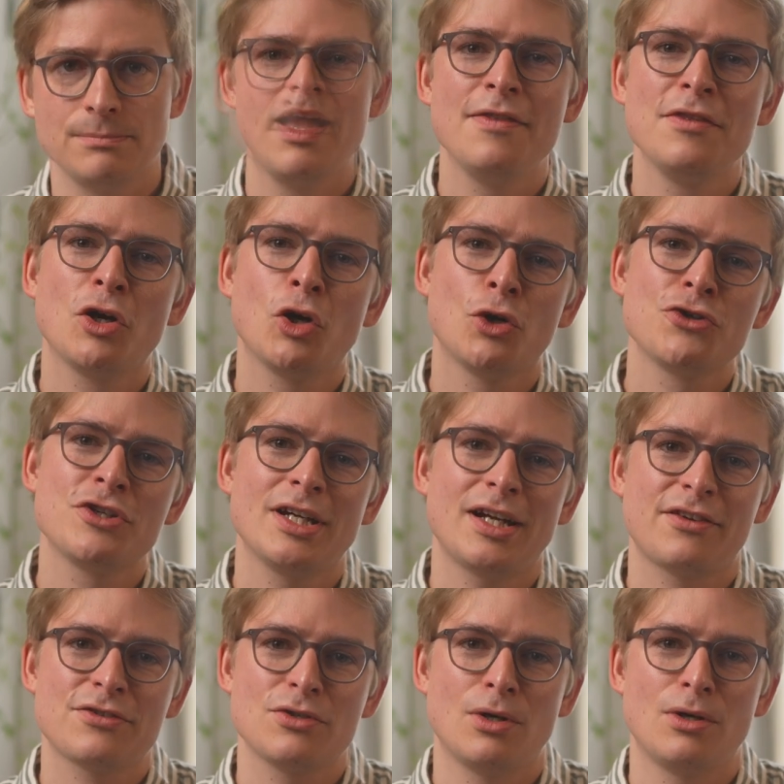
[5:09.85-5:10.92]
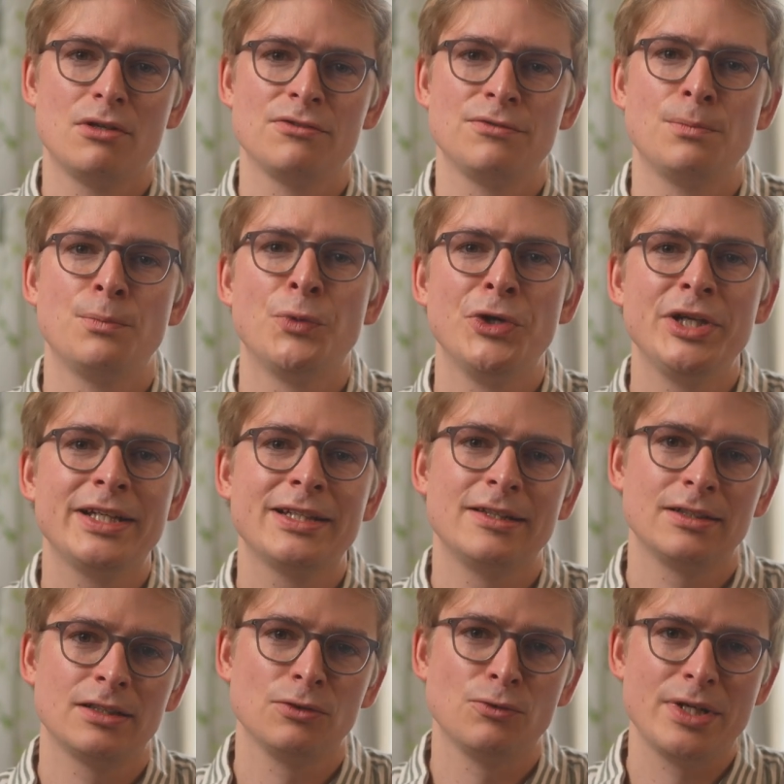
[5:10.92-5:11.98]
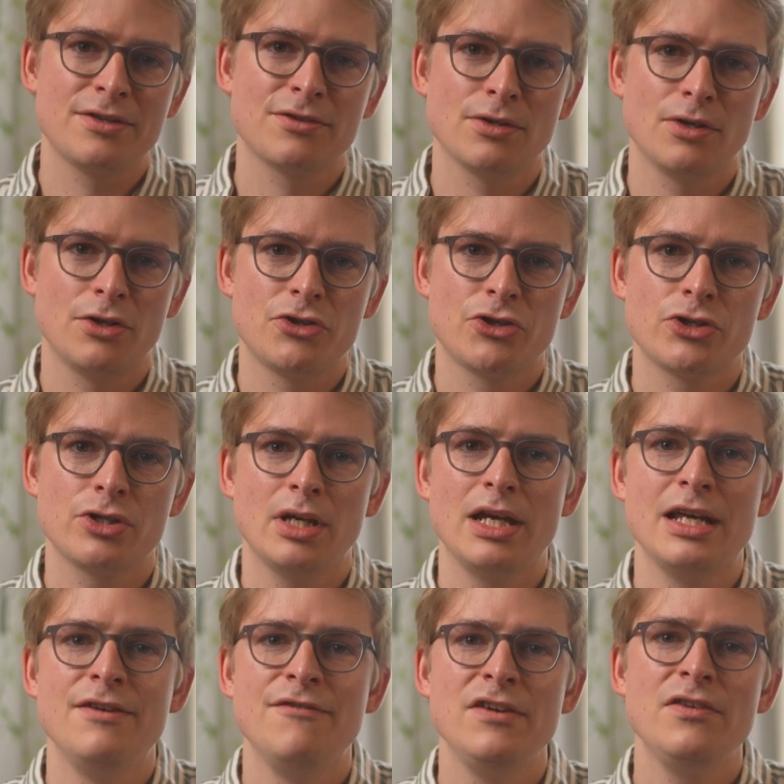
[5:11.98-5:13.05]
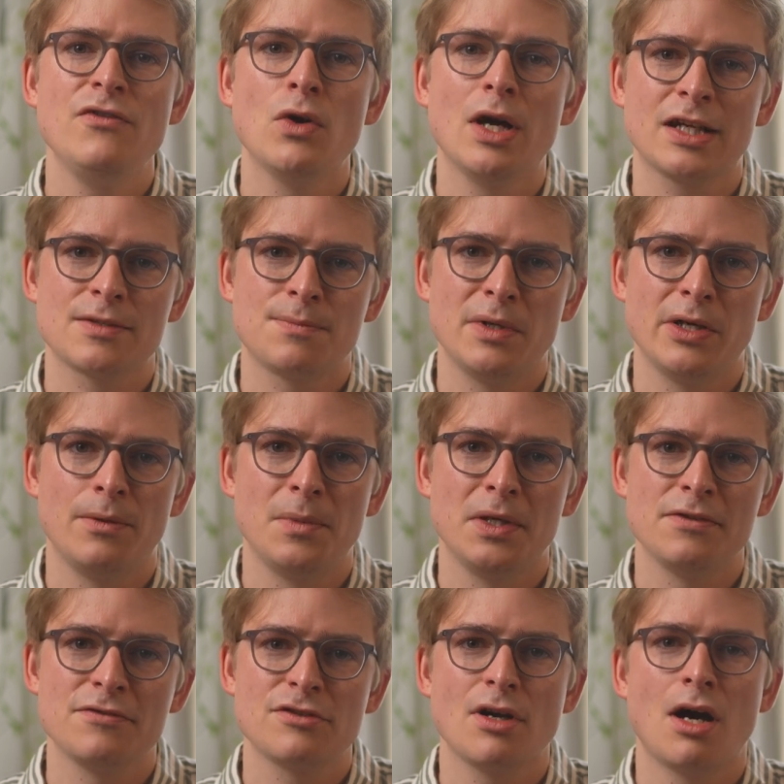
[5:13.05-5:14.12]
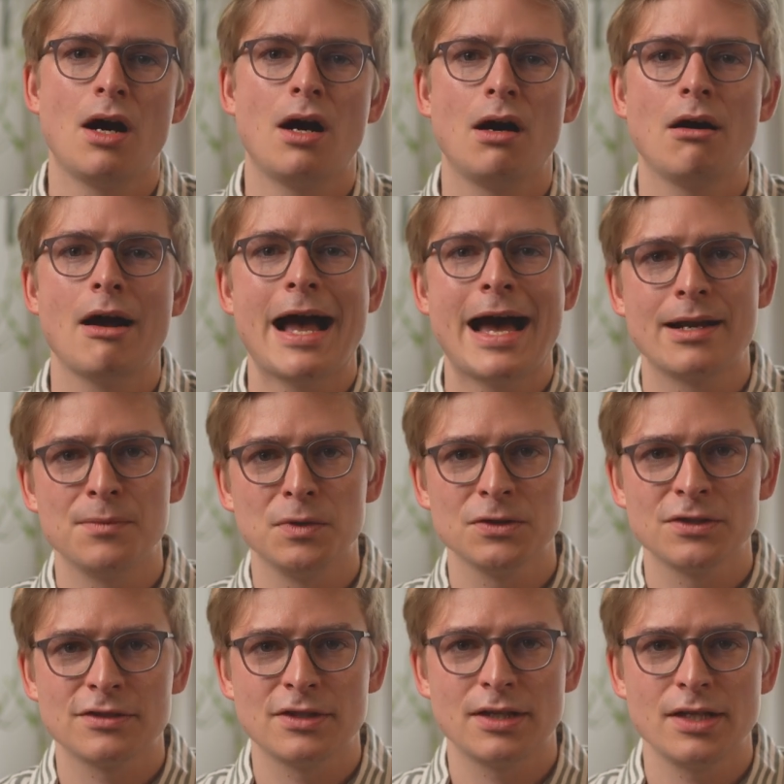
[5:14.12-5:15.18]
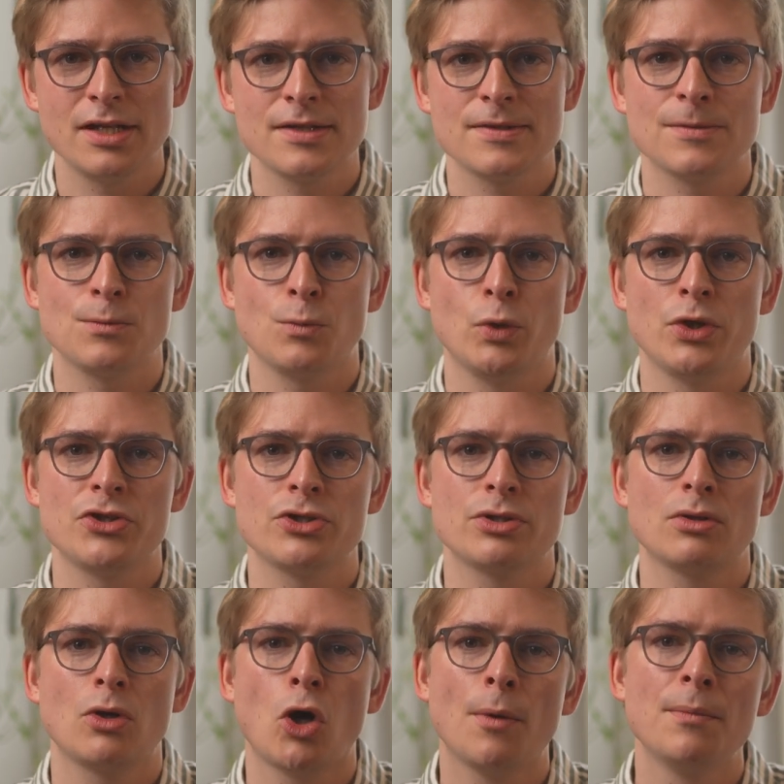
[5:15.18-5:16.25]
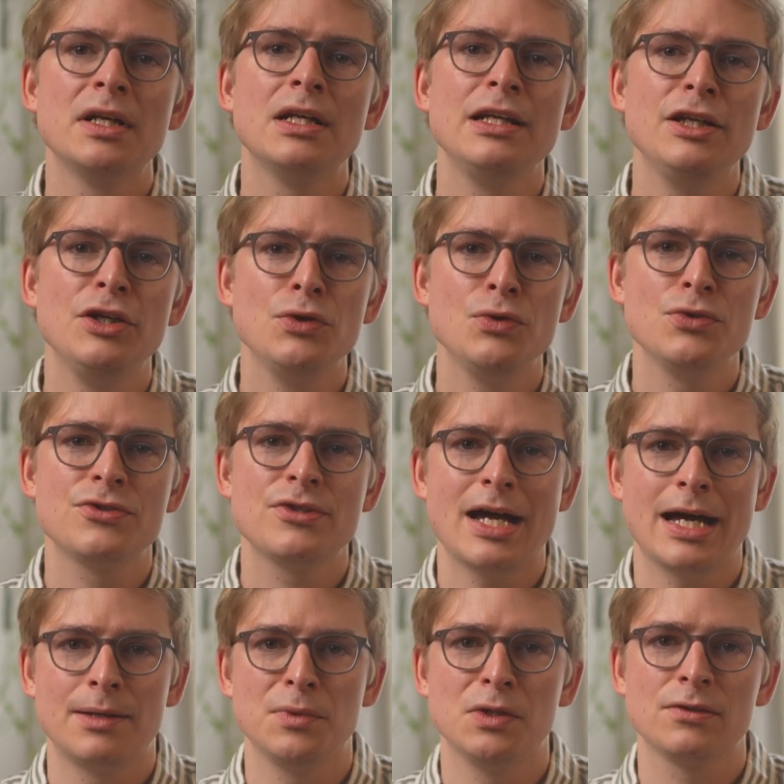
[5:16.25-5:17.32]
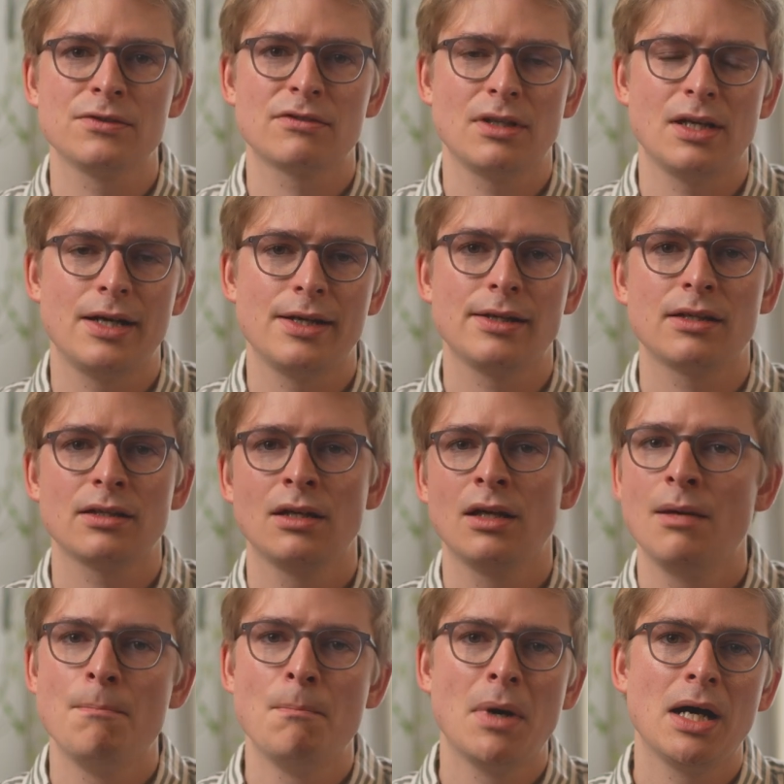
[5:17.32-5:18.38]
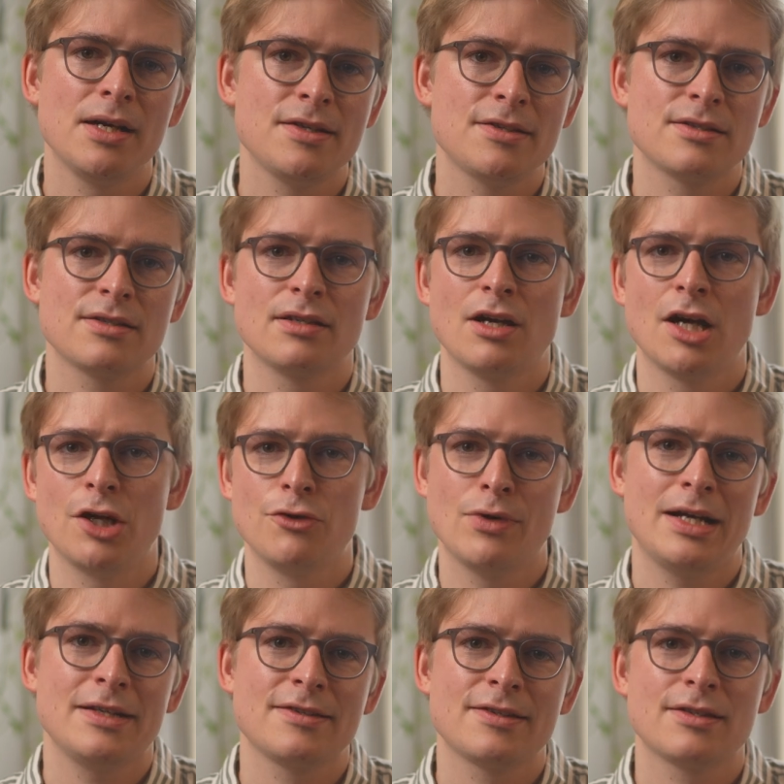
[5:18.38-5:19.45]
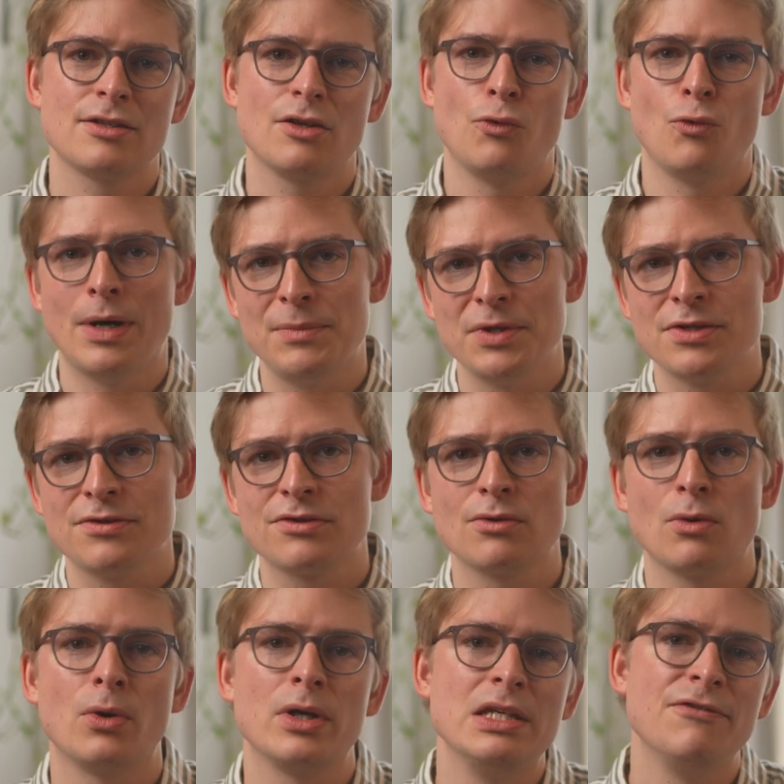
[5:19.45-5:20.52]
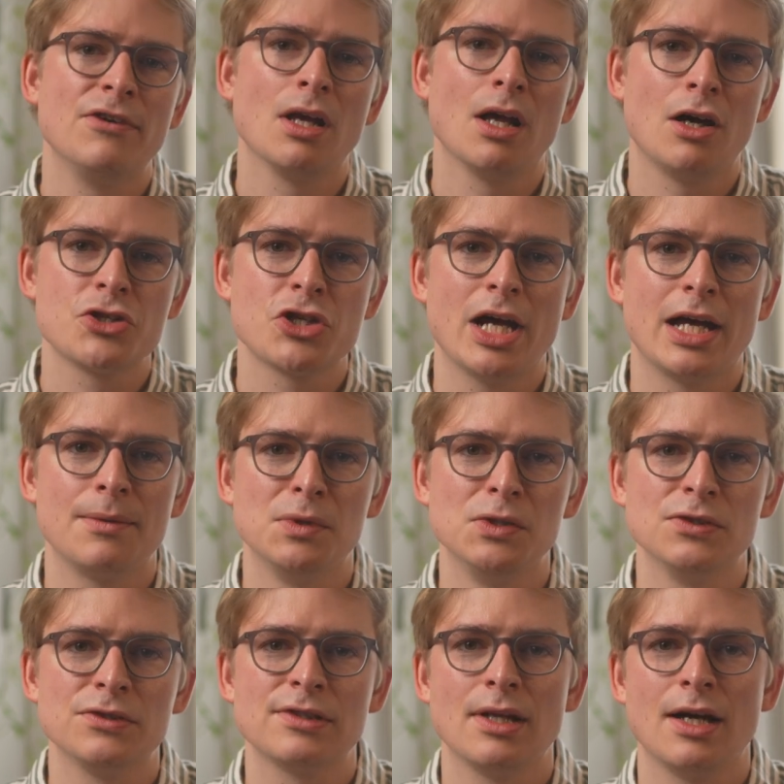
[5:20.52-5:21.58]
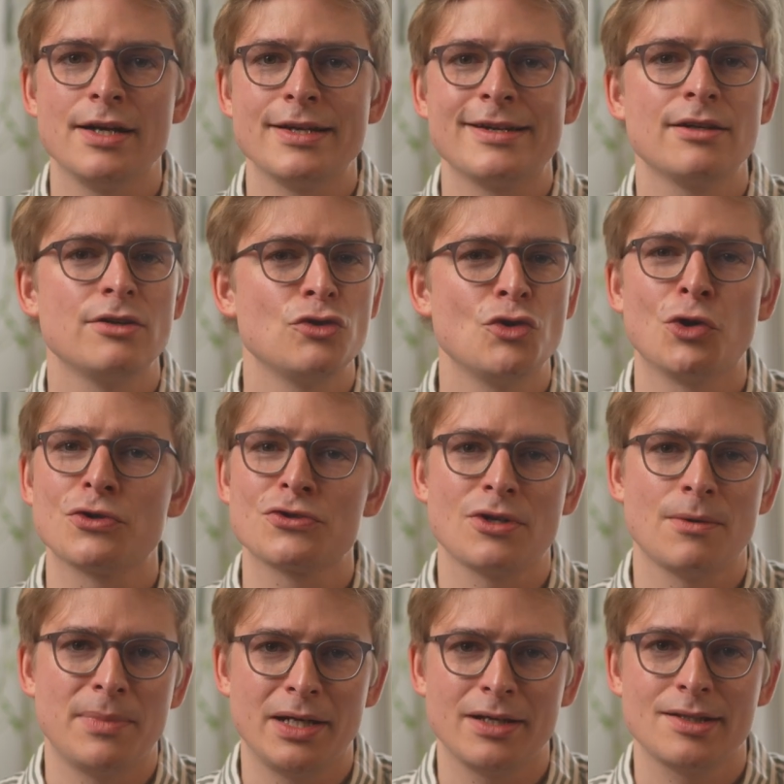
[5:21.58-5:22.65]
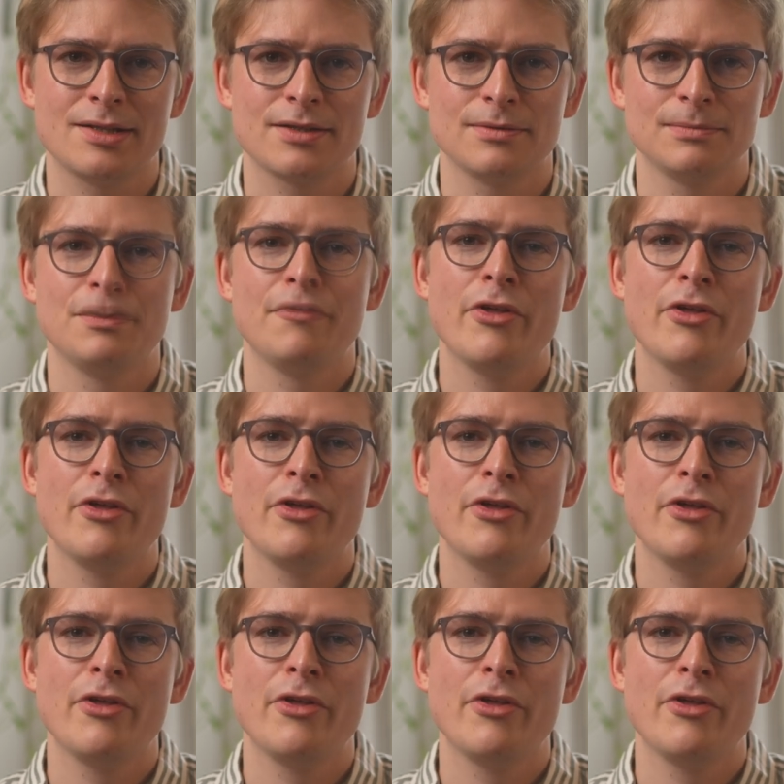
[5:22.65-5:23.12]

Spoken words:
In the context of preclinical research, in vivo experiments are animal studies, which commonly use animals like mice, rats, rabbits, or even larger animals like dogs or pigs.